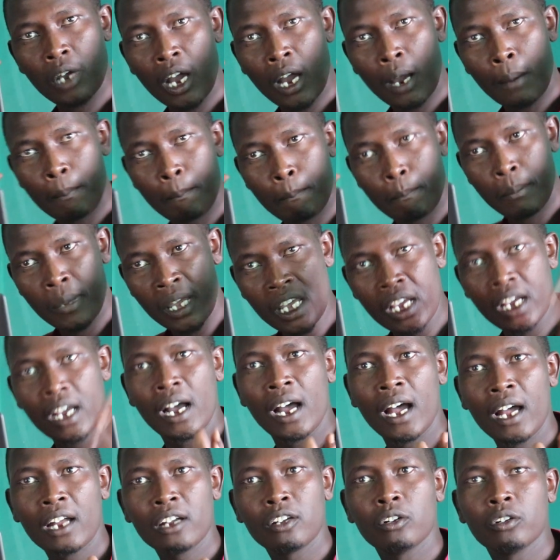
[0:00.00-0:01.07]
a big
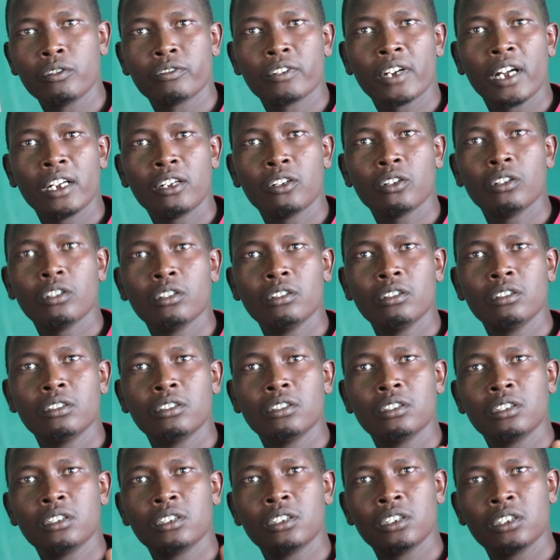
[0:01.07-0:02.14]
herd of cattle,
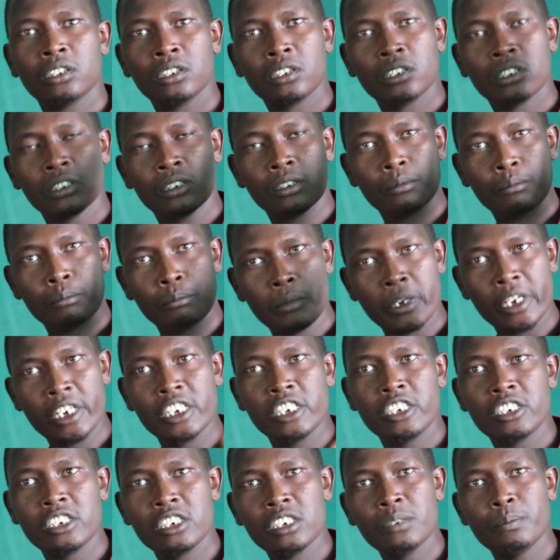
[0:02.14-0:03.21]
many
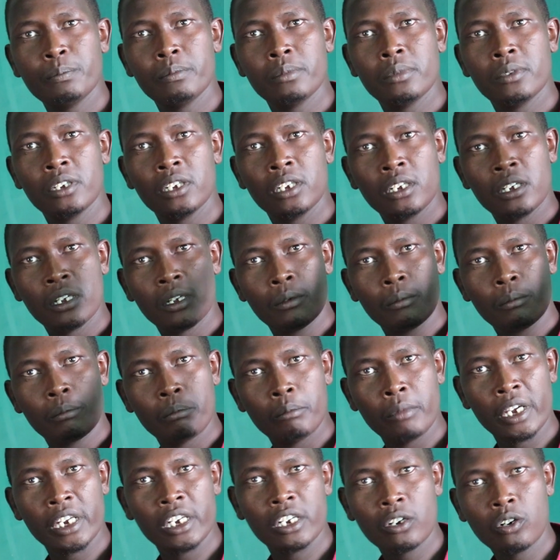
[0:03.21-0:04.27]
sheep,
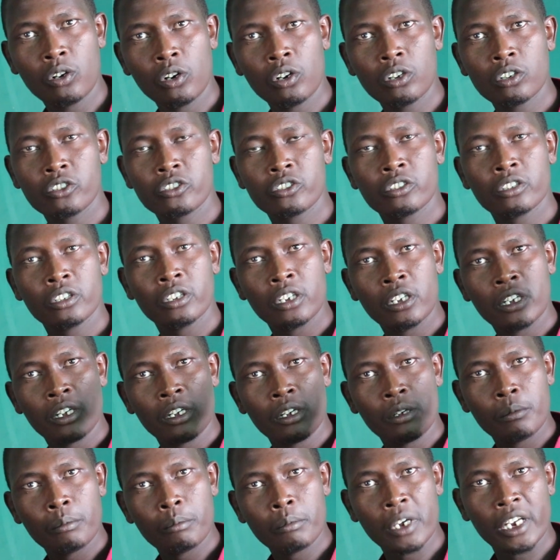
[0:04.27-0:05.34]
many goats,
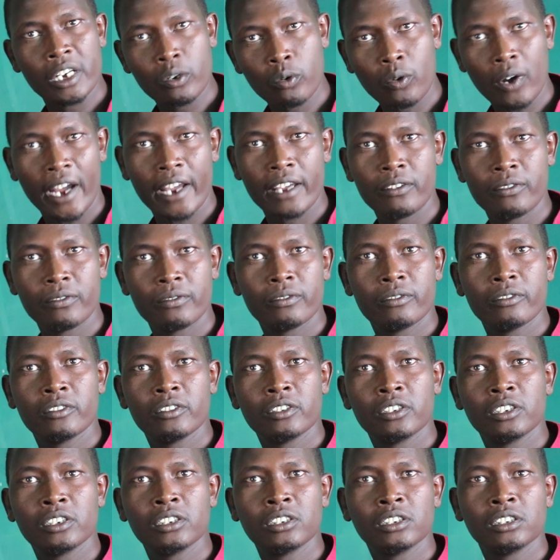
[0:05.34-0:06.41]
many wives.
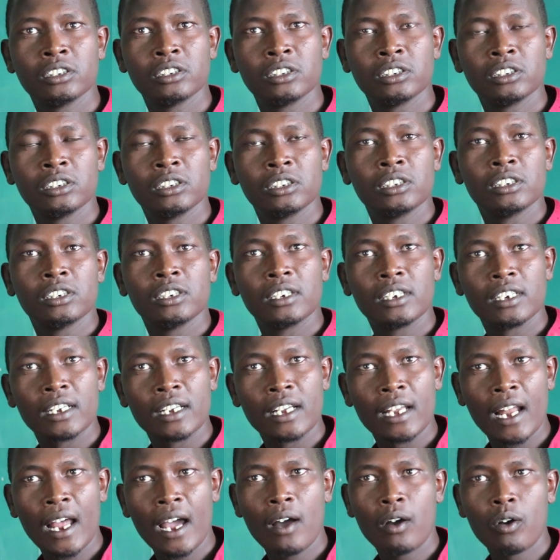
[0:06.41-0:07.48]

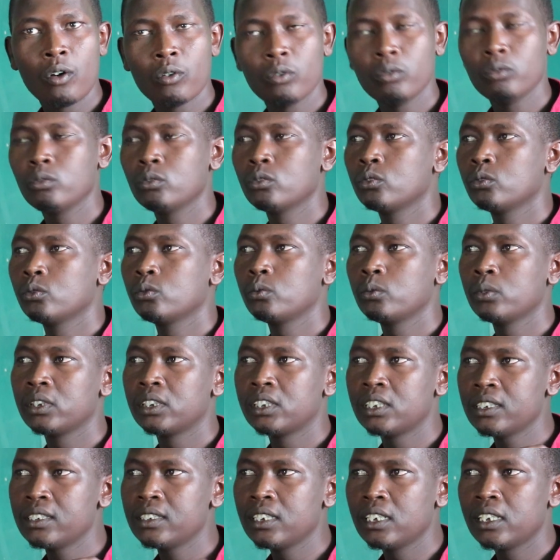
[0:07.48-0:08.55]
Now, with
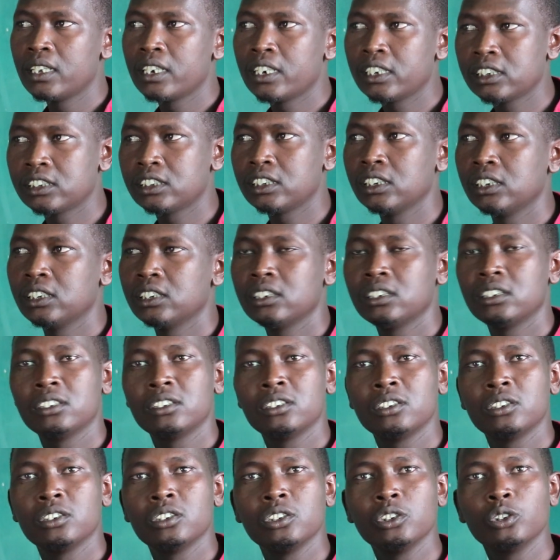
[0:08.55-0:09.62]
this generation,
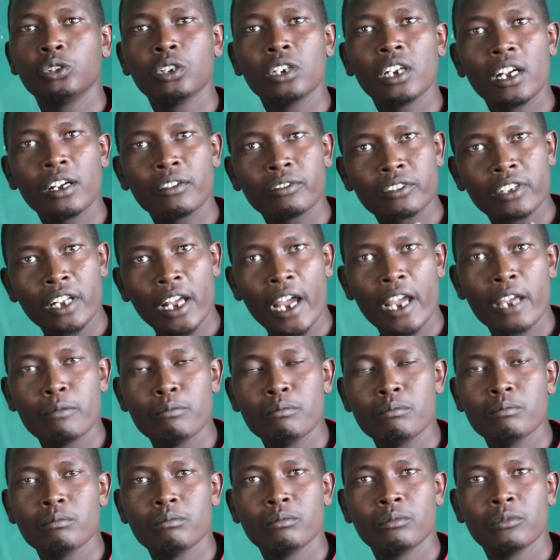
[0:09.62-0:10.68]
you don't have
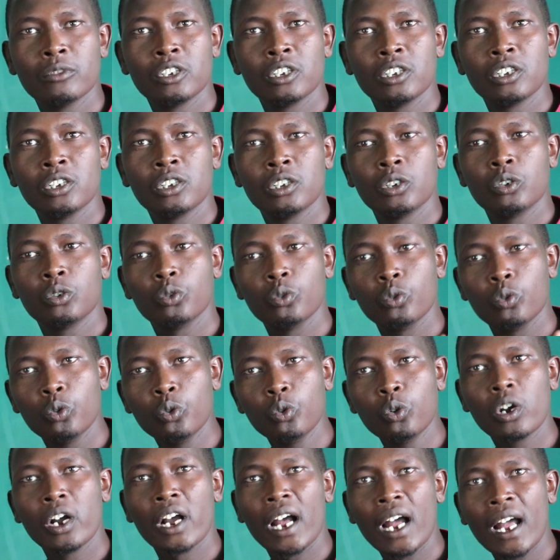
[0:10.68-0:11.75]
time to
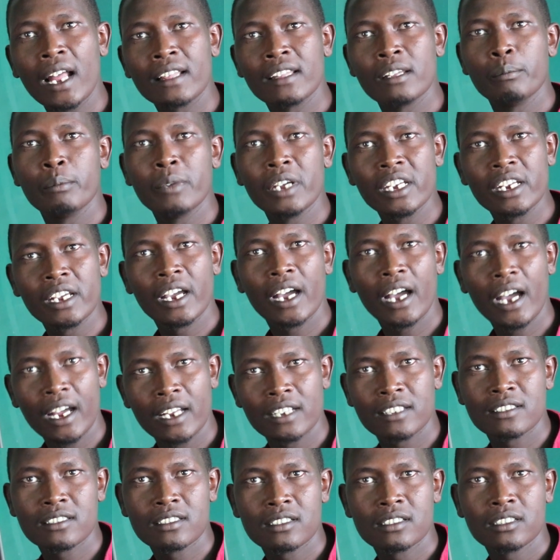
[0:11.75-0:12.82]
look at the many
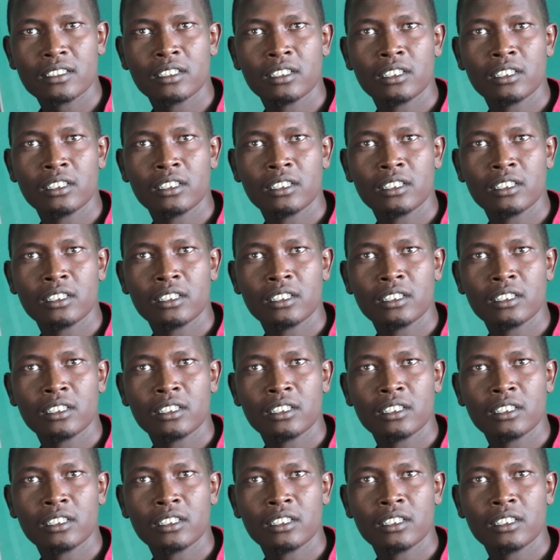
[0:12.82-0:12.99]
herds.